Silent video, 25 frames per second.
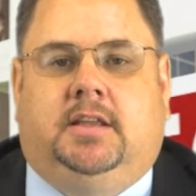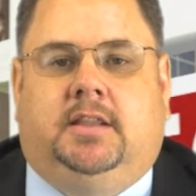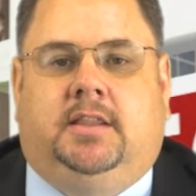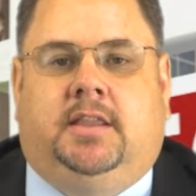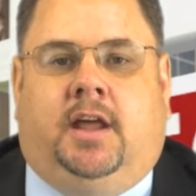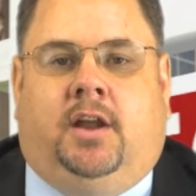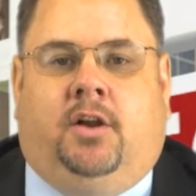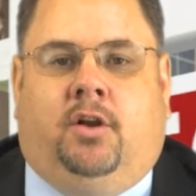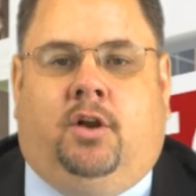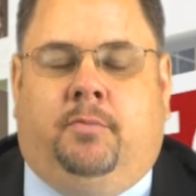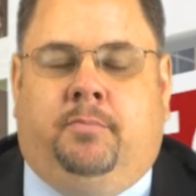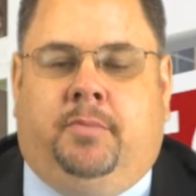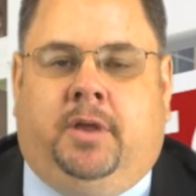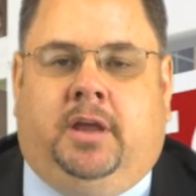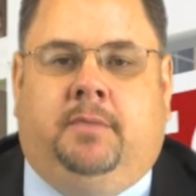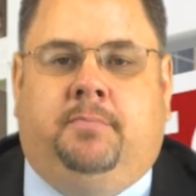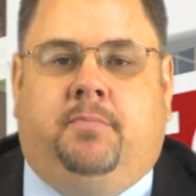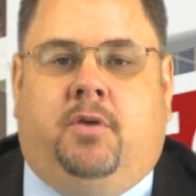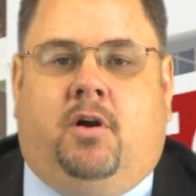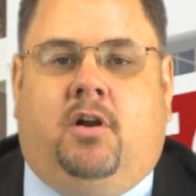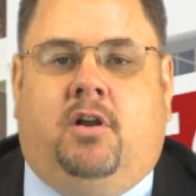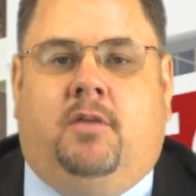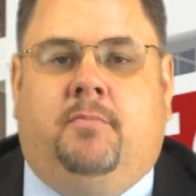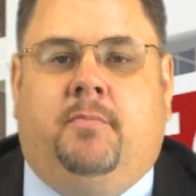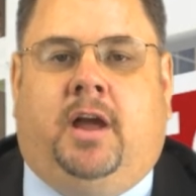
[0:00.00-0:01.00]
that are a big
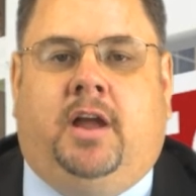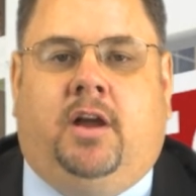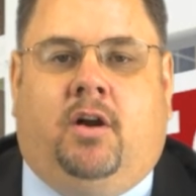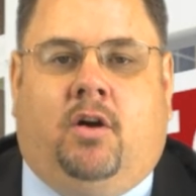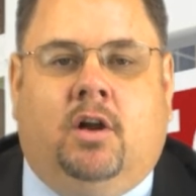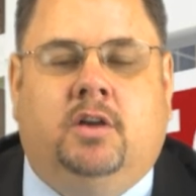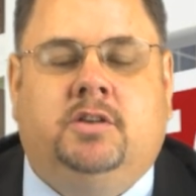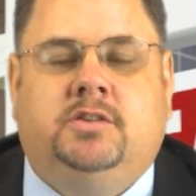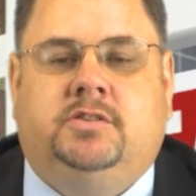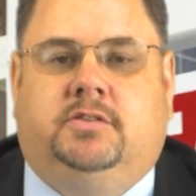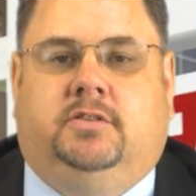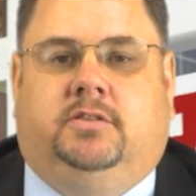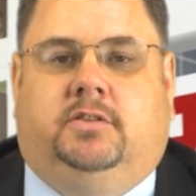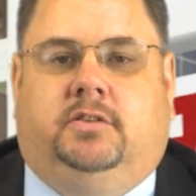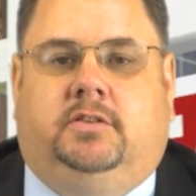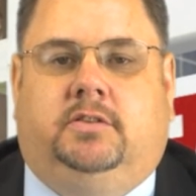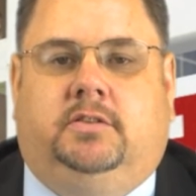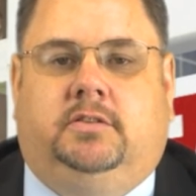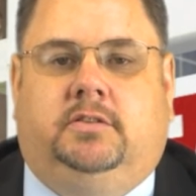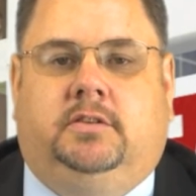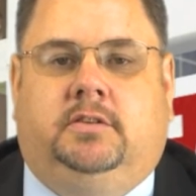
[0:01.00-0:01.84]
part of my arsenal.